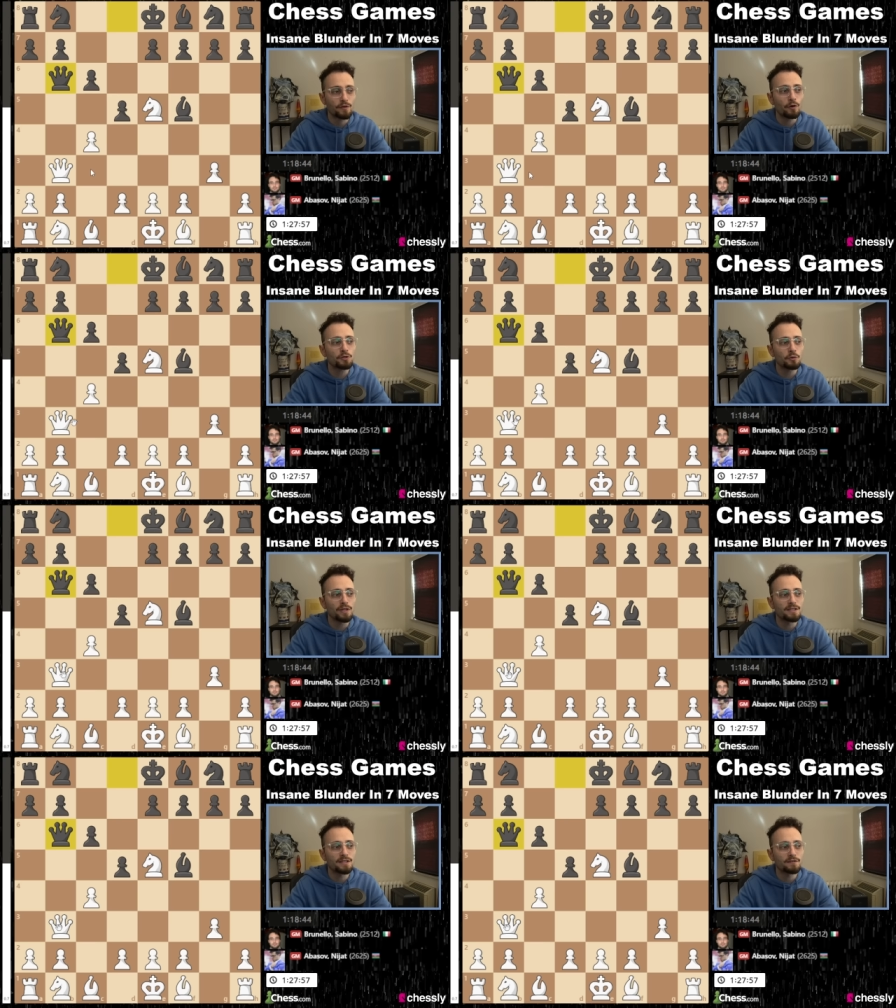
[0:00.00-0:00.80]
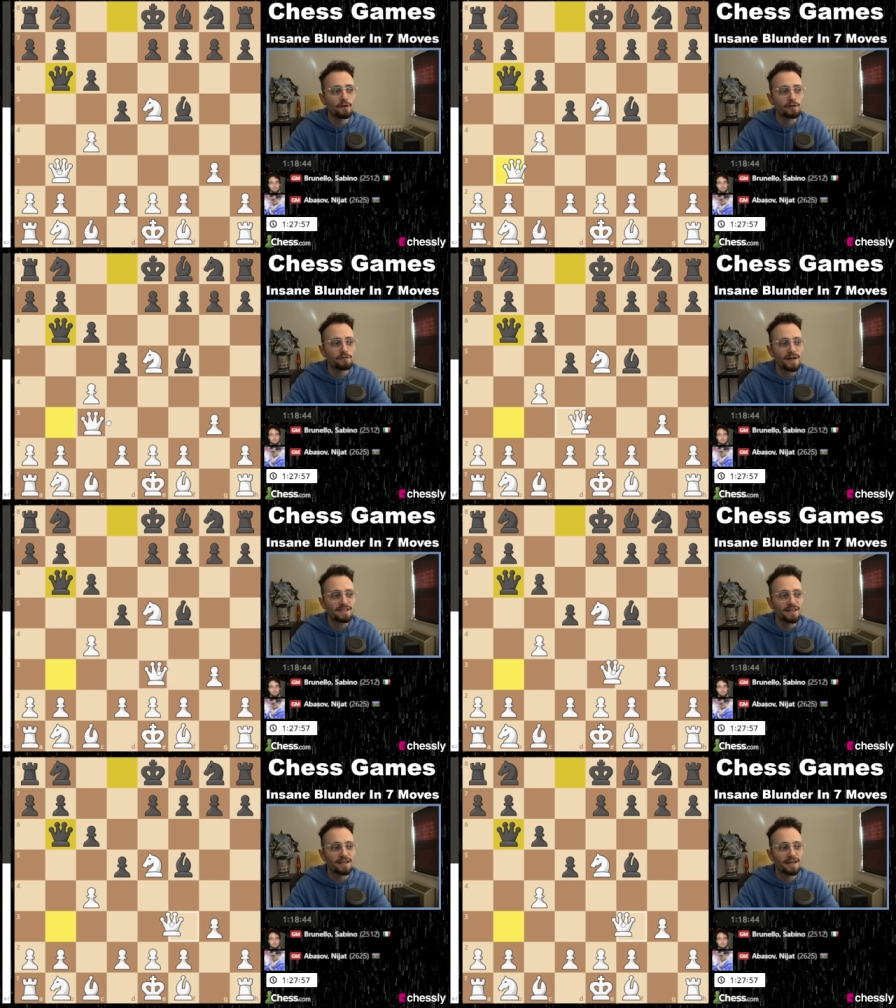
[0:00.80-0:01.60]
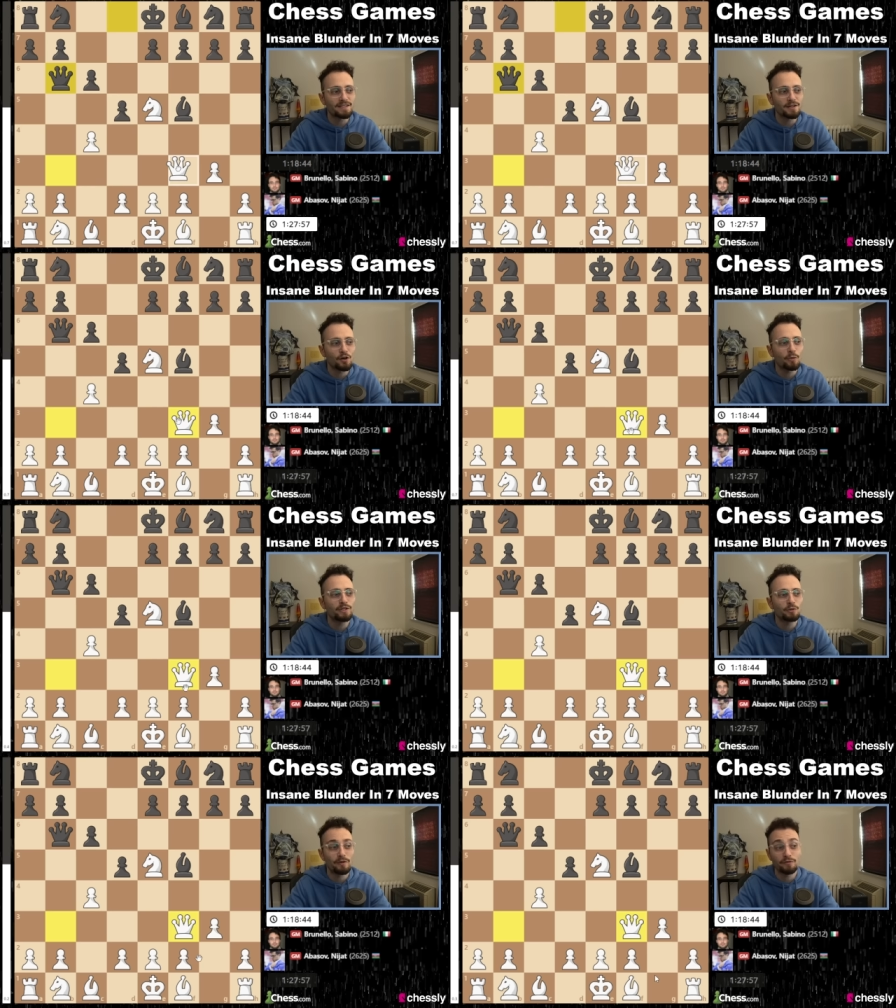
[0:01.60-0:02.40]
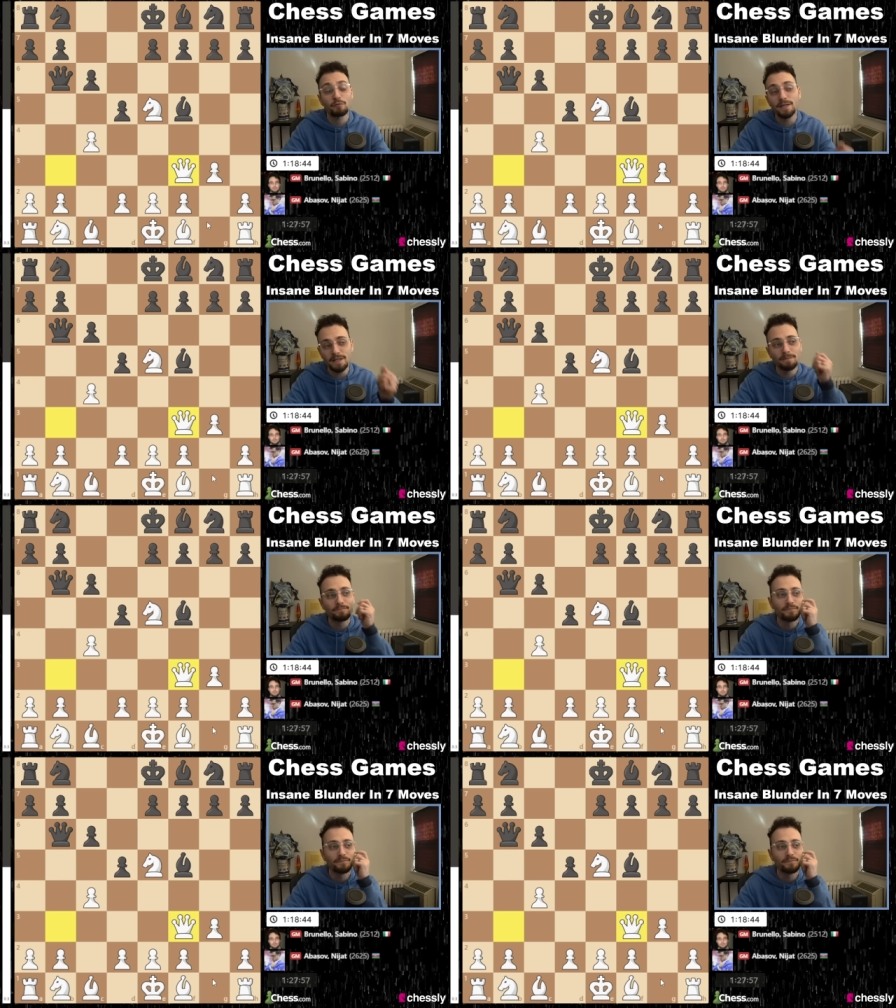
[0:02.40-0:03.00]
There also is this very fascinating idea, queen to f3,